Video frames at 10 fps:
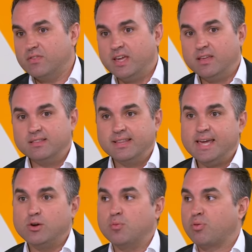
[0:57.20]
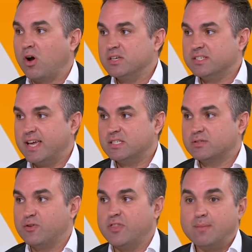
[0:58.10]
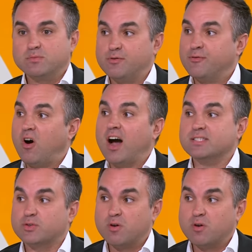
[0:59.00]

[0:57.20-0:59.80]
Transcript: the legal process for them to fight to